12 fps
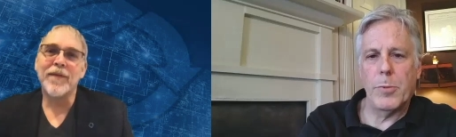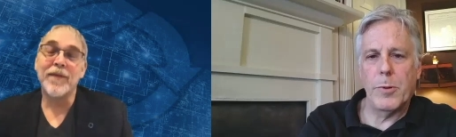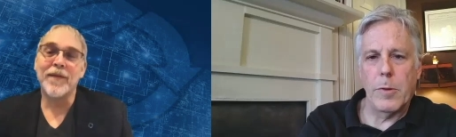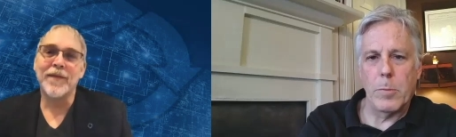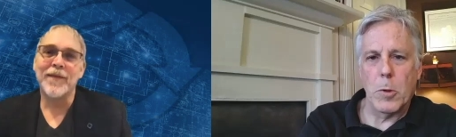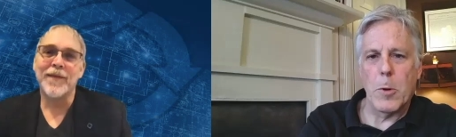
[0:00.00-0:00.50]

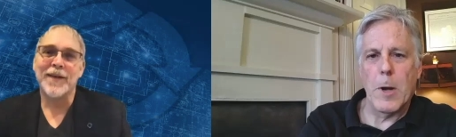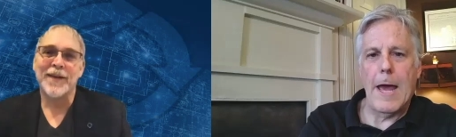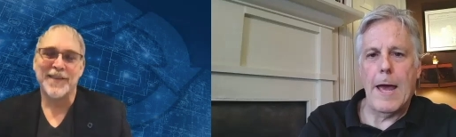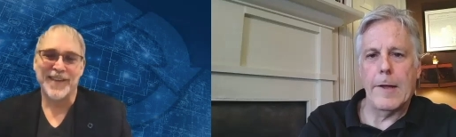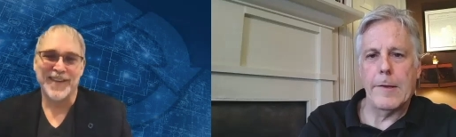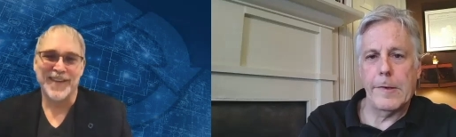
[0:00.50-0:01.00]
Speaker 1: the
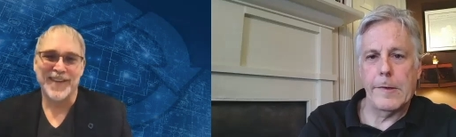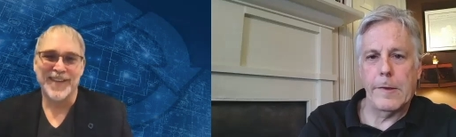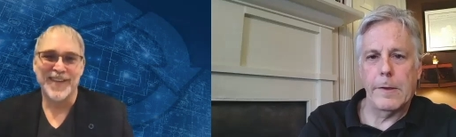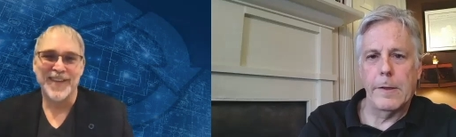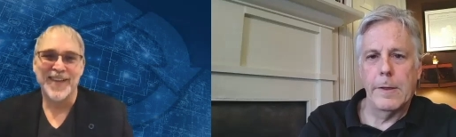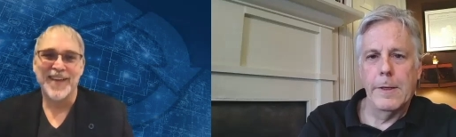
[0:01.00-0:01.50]
morass,
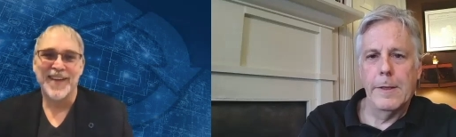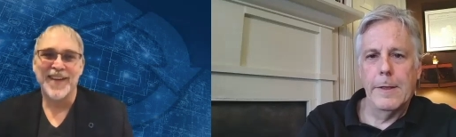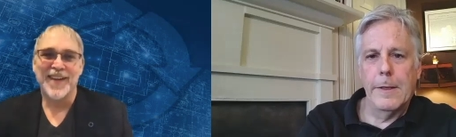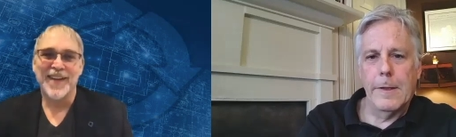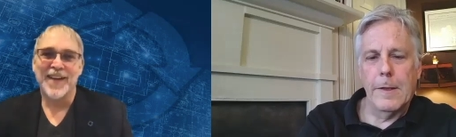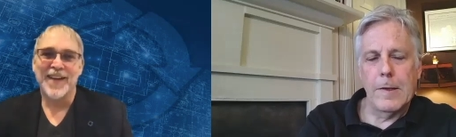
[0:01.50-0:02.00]

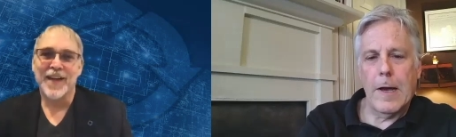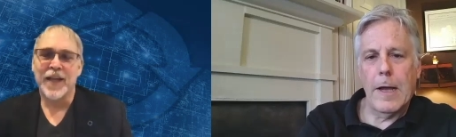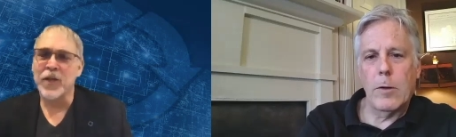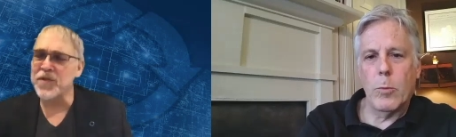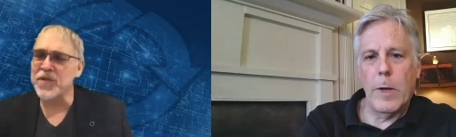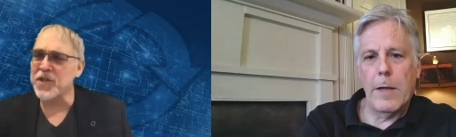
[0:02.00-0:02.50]
the
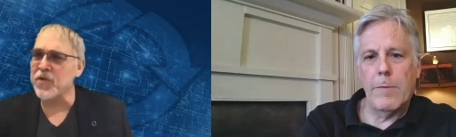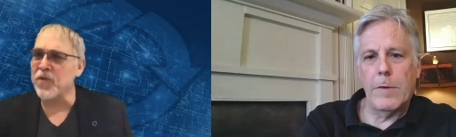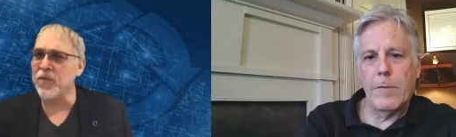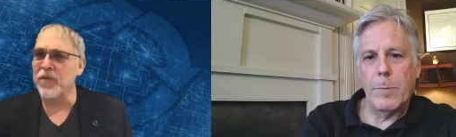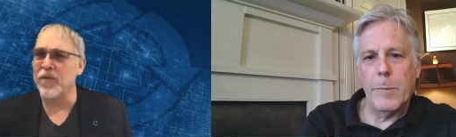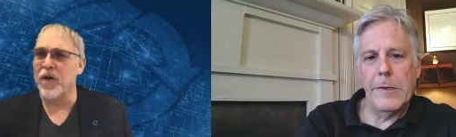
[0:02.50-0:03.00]
tidal wave
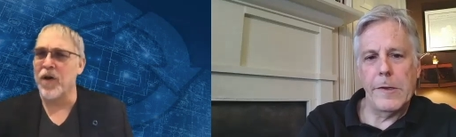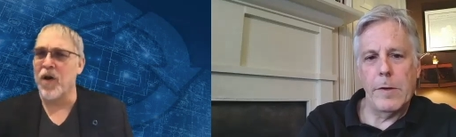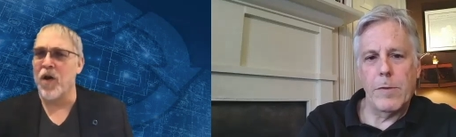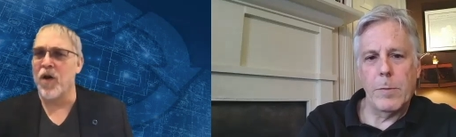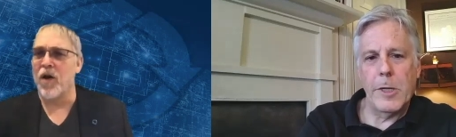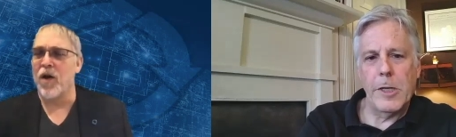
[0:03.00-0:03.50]
of
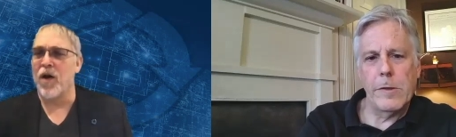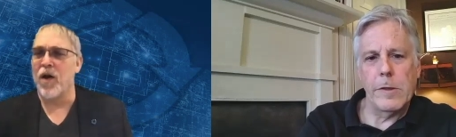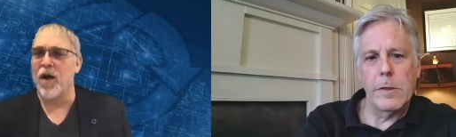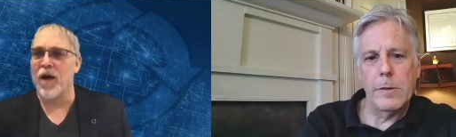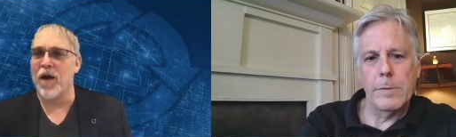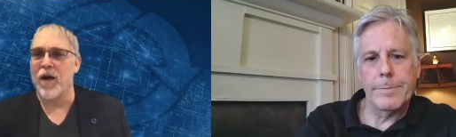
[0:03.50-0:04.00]

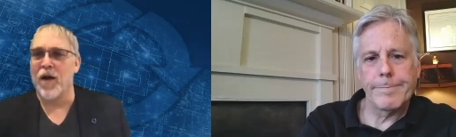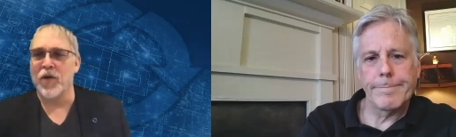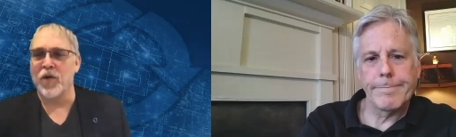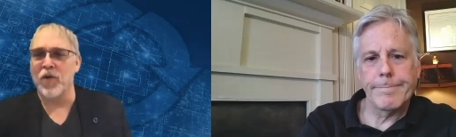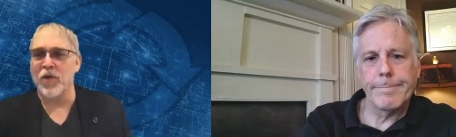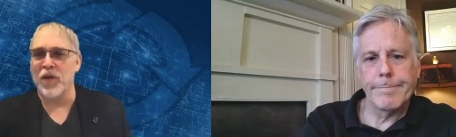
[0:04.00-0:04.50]
misinformation. Are
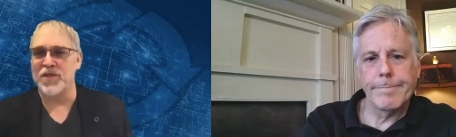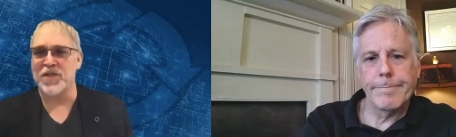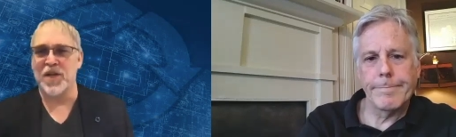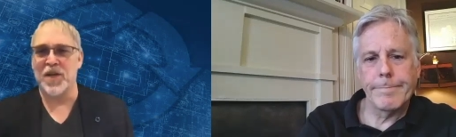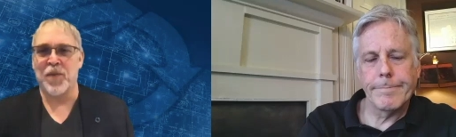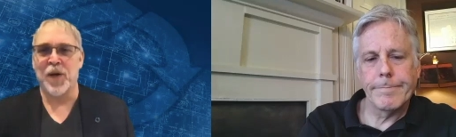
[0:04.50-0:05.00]
Speaker 2: your lists
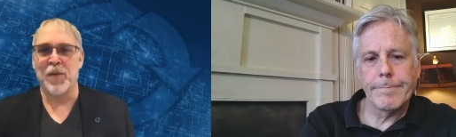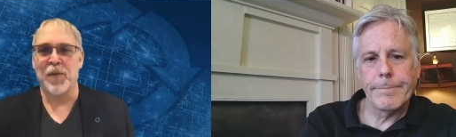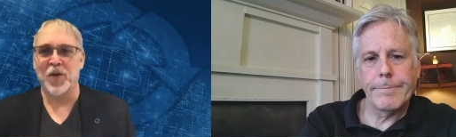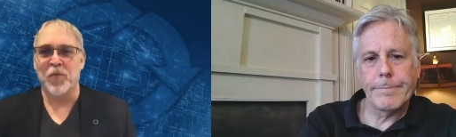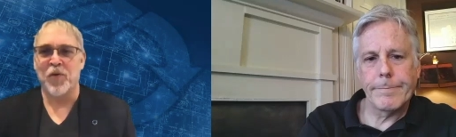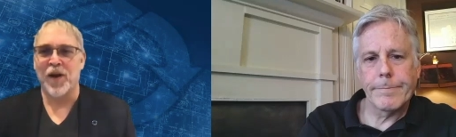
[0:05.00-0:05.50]
public
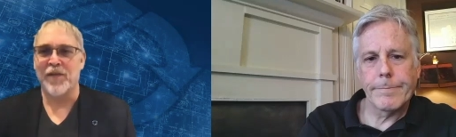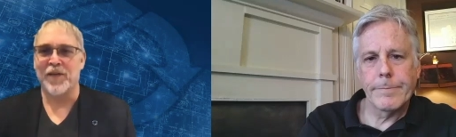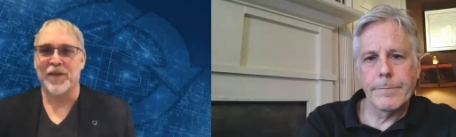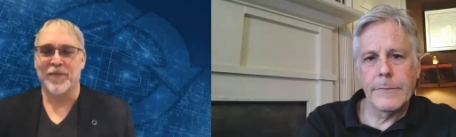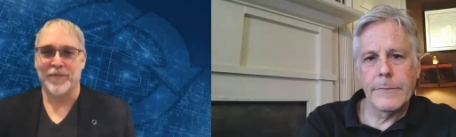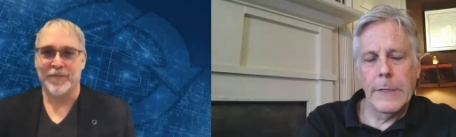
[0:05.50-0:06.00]
or private?
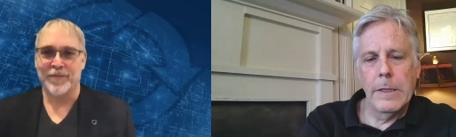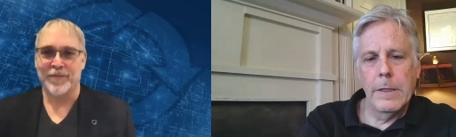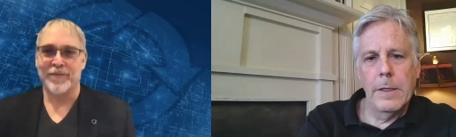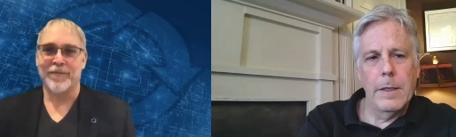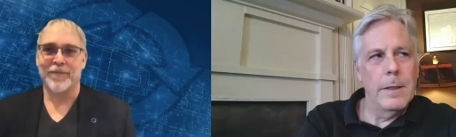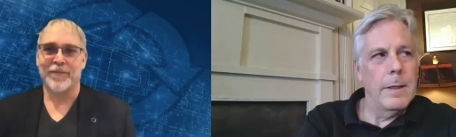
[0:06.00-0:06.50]

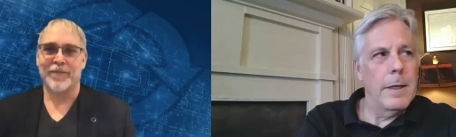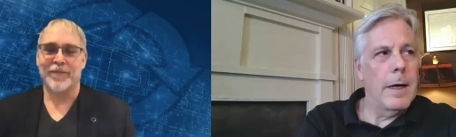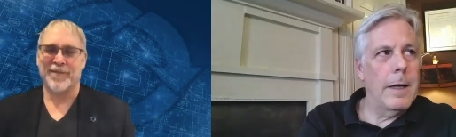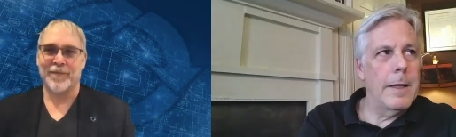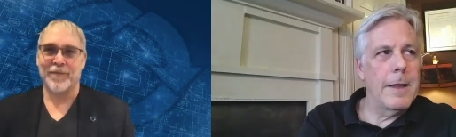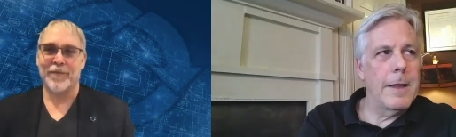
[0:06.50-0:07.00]

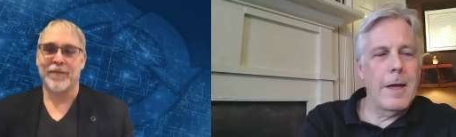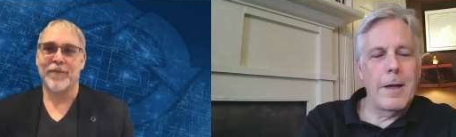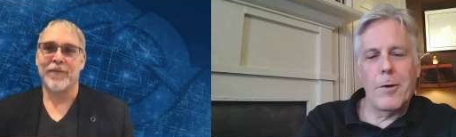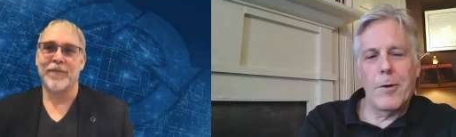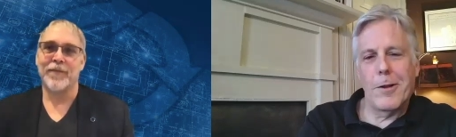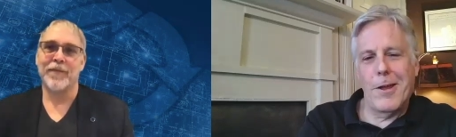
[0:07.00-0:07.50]
Speaker 1: They
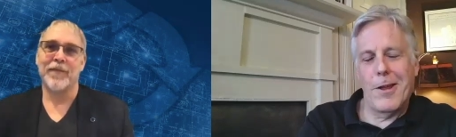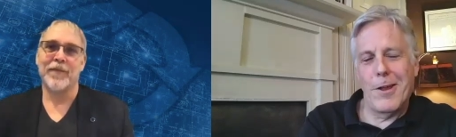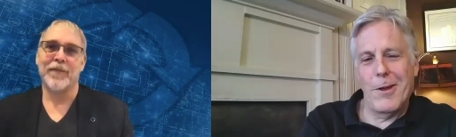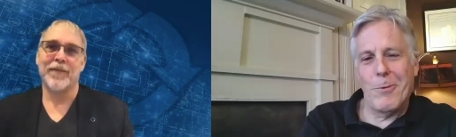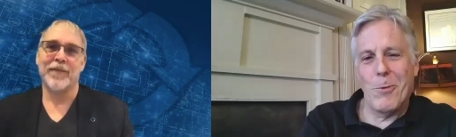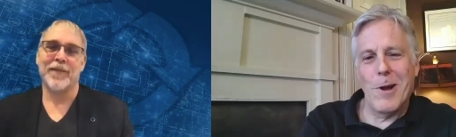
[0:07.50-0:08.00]
are
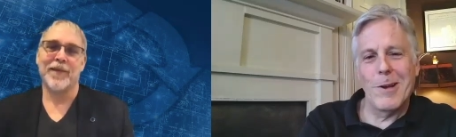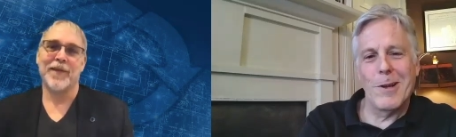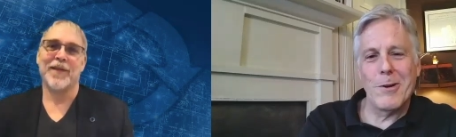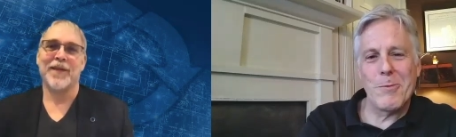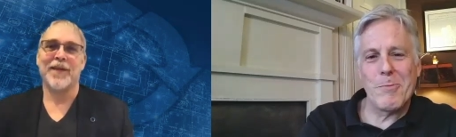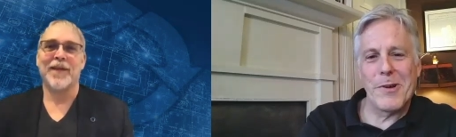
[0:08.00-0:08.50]

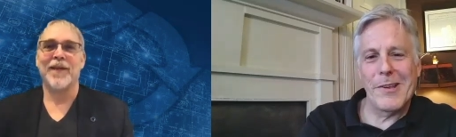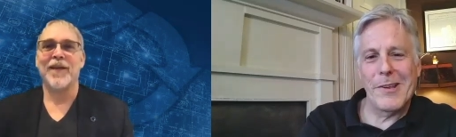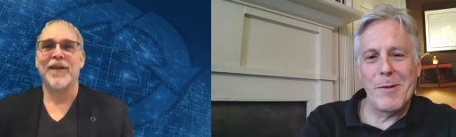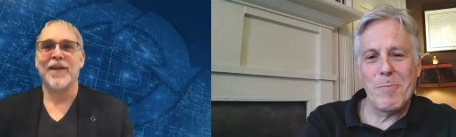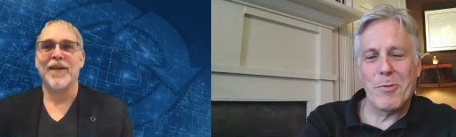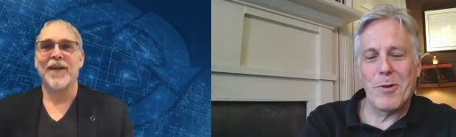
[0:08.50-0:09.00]

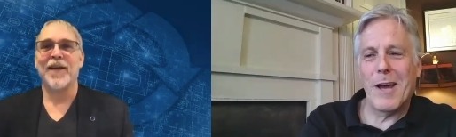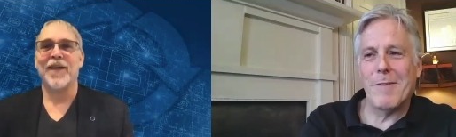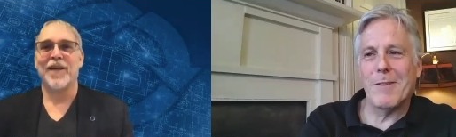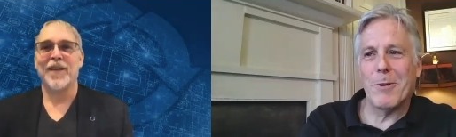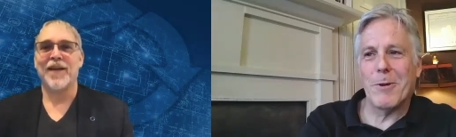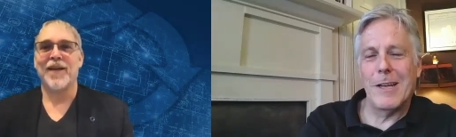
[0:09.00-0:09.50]
100%
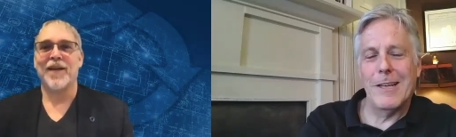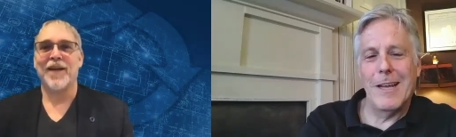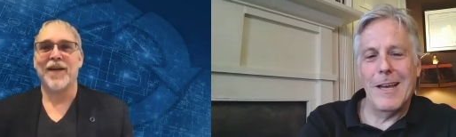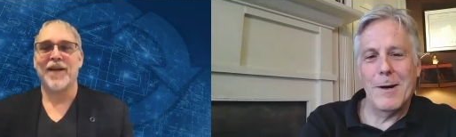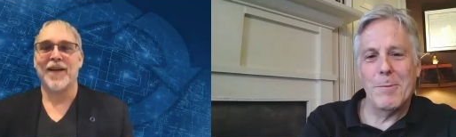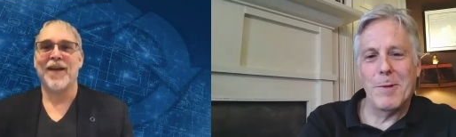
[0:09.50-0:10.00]
private right now, but